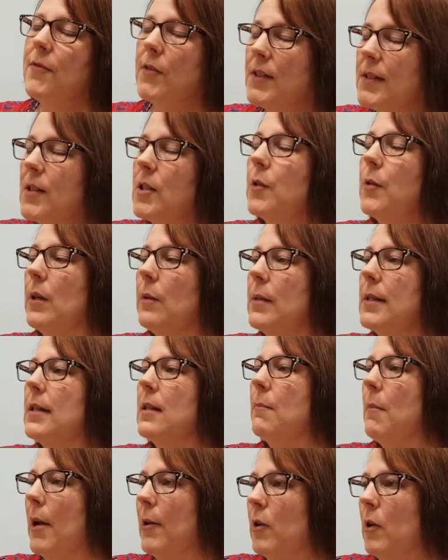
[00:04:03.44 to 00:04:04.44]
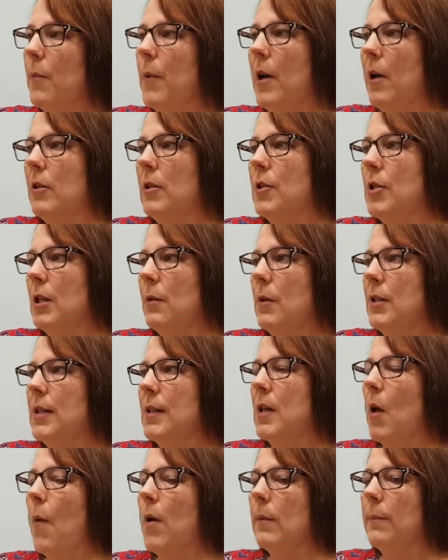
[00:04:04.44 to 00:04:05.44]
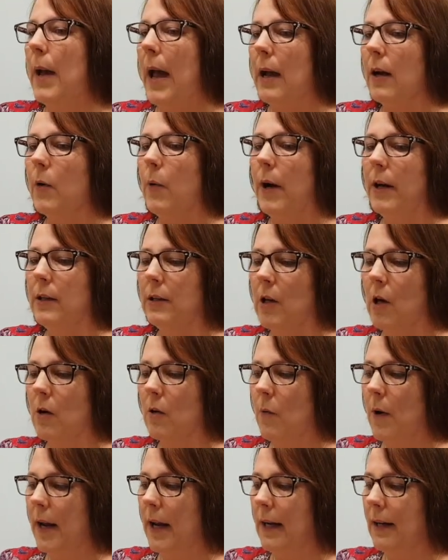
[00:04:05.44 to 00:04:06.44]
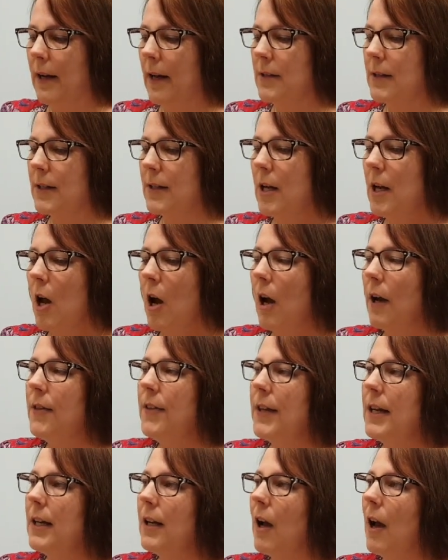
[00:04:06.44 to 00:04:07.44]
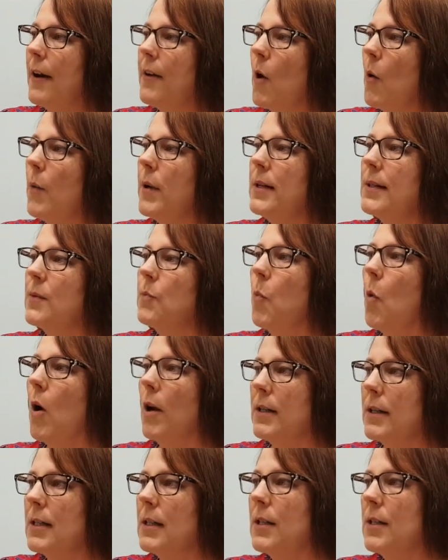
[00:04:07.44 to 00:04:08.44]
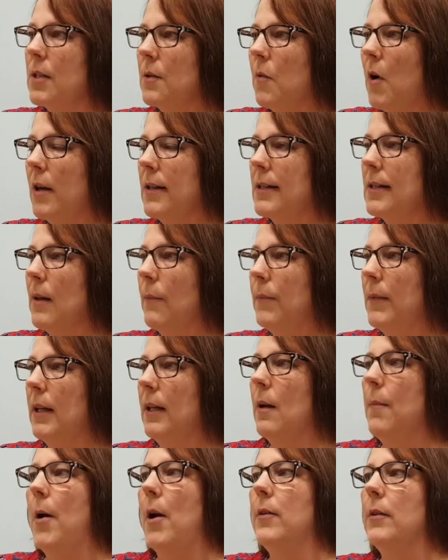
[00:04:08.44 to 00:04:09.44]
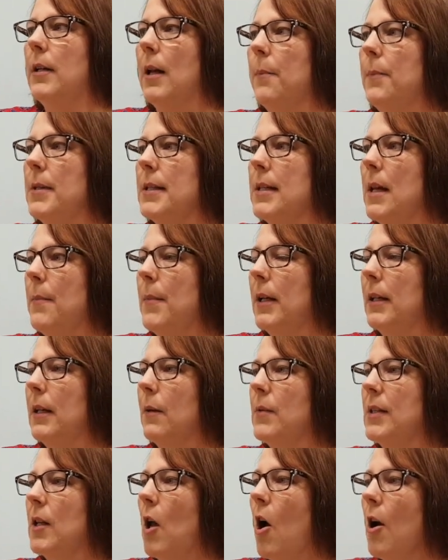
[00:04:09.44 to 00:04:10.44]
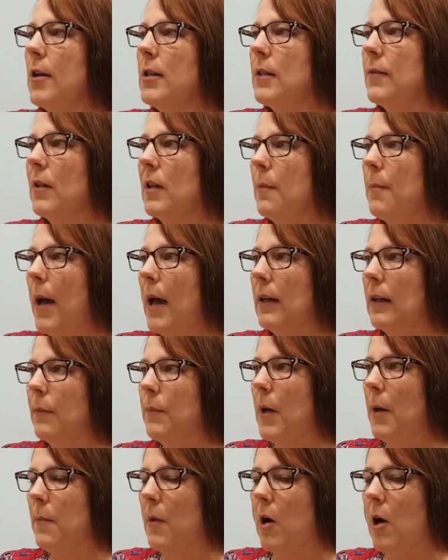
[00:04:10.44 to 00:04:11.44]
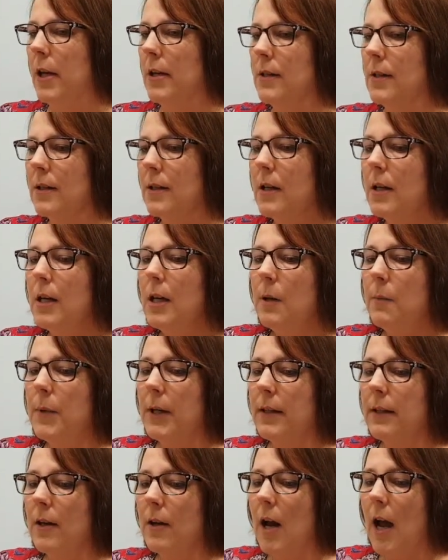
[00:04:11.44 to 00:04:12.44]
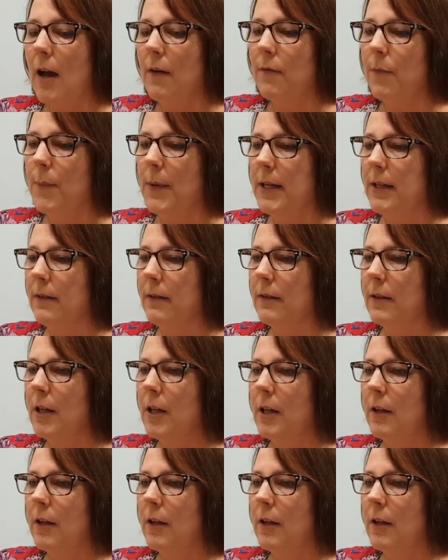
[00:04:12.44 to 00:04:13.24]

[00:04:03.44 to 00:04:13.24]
my first degree was in microbiology, which is going back quite a long way, and I think I'd always wanted to write something about an epidemic. It's kind of in the back of my mind, but there have been